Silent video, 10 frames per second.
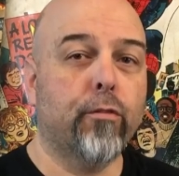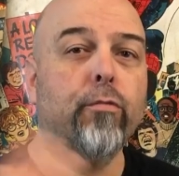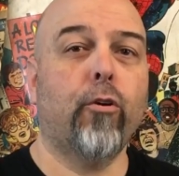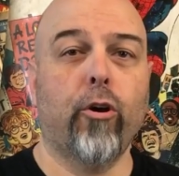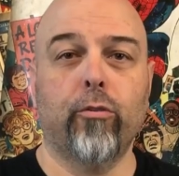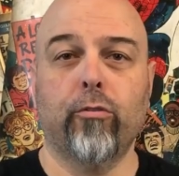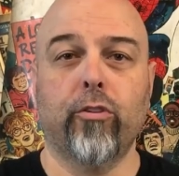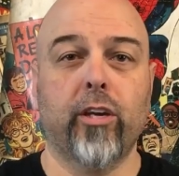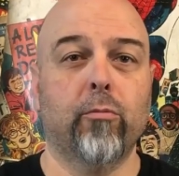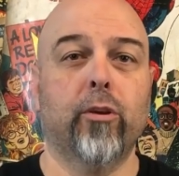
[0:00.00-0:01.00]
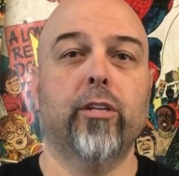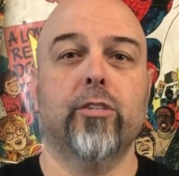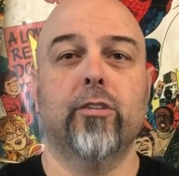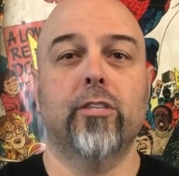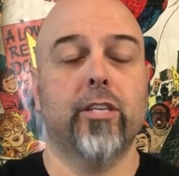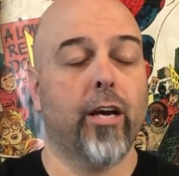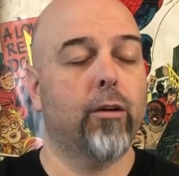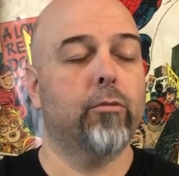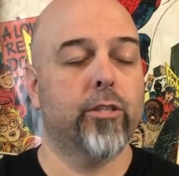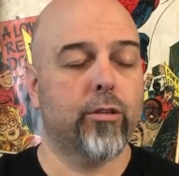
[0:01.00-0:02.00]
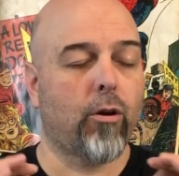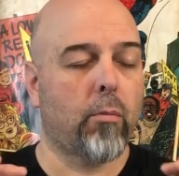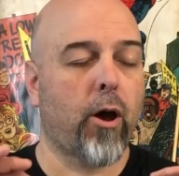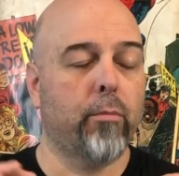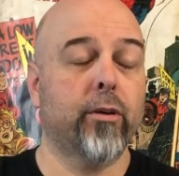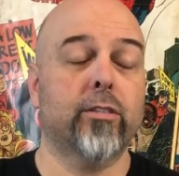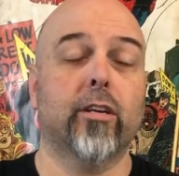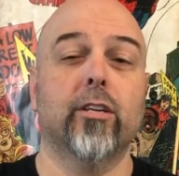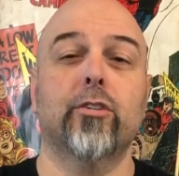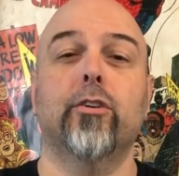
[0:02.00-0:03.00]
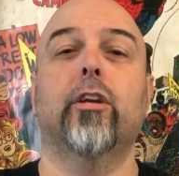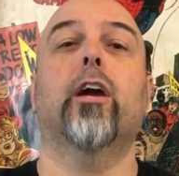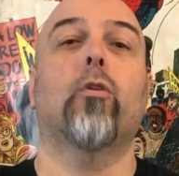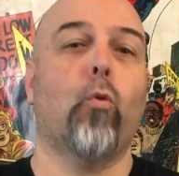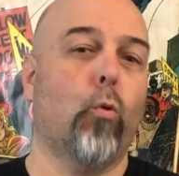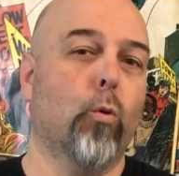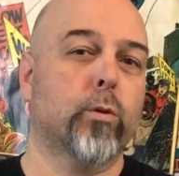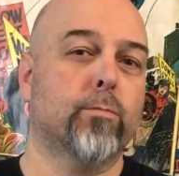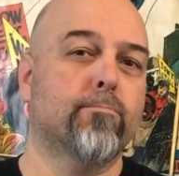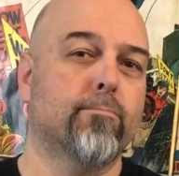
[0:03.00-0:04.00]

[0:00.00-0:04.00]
final thing when it turns out, which I'm hoping is going to turn out awesome.